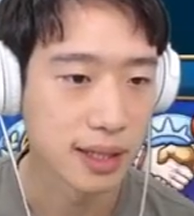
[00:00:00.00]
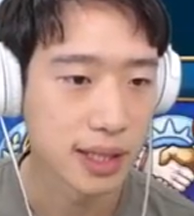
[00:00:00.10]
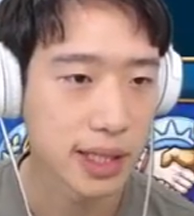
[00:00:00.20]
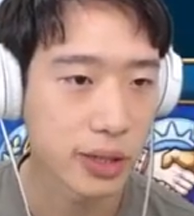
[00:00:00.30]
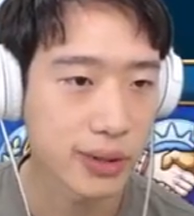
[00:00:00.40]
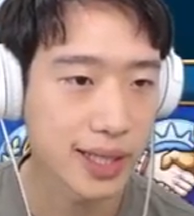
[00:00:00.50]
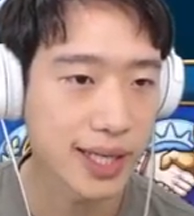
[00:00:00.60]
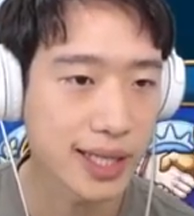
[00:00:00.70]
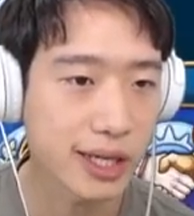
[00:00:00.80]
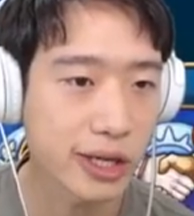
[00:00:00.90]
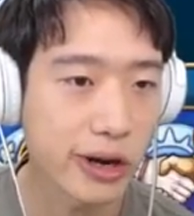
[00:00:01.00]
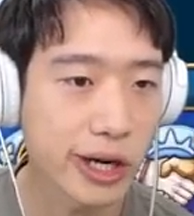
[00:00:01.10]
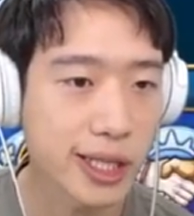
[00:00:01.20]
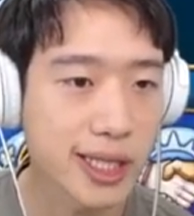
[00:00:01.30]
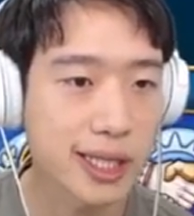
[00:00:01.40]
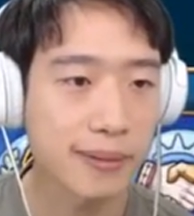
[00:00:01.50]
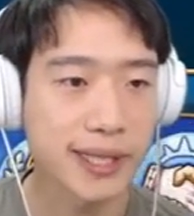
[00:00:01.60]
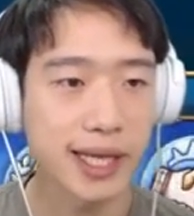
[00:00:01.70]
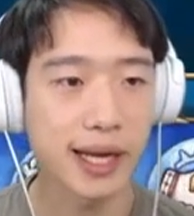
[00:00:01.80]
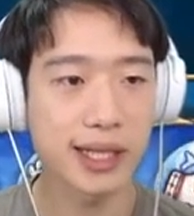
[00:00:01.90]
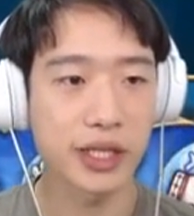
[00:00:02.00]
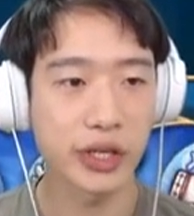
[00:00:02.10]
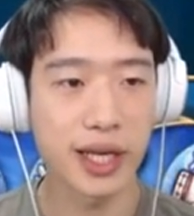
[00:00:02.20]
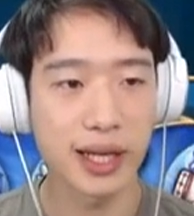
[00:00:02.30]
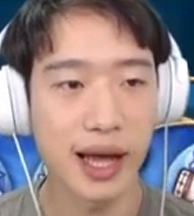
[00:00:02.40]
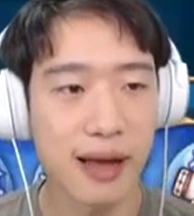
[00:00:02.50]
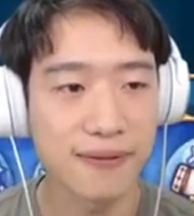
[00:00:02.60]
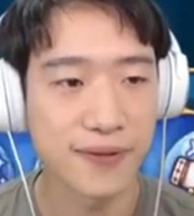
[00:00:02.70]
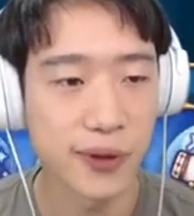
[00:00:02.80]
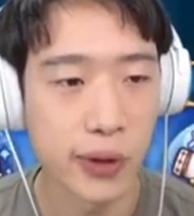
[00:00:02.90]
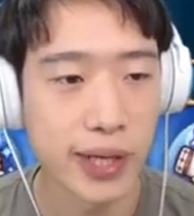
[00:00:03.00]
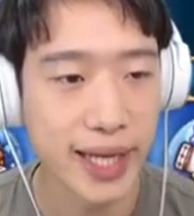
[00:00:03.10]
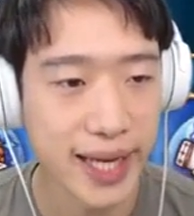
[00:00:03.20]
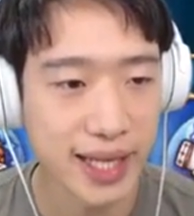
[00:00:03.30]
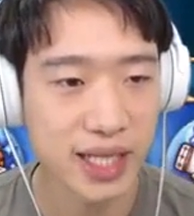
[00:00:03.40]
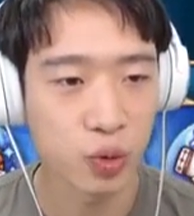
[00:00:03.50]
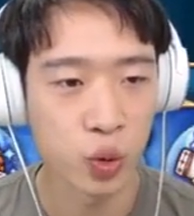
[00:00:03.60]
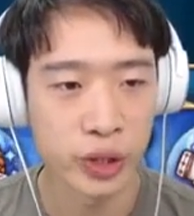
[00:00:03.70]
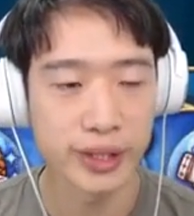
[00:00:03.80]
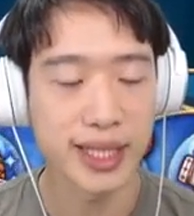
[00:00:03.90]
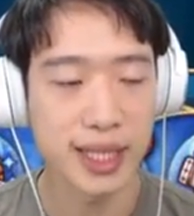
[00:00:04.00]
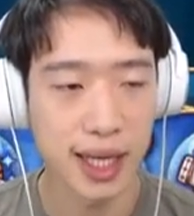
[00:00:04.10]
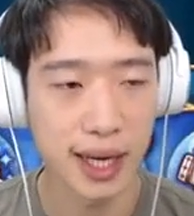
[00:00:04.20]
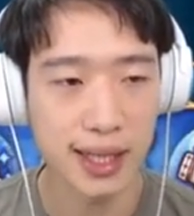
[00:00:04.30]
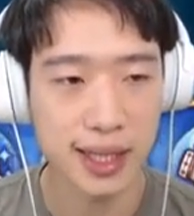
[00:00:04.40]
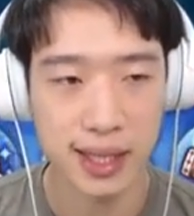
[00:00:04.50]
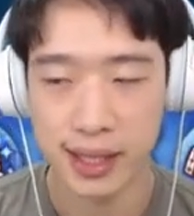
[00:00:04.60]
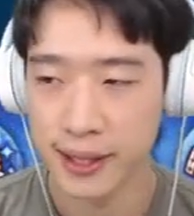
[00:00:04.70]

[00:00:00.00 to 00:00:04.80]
So these are all the substats you can have for each rune slot.